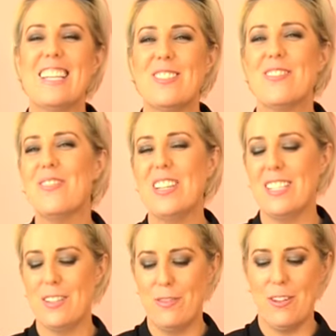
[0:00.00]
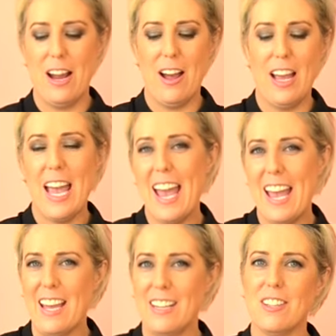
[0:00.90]
is fitted for our
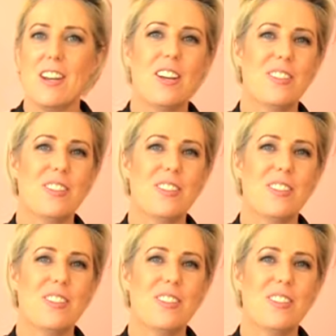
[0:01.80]
hand?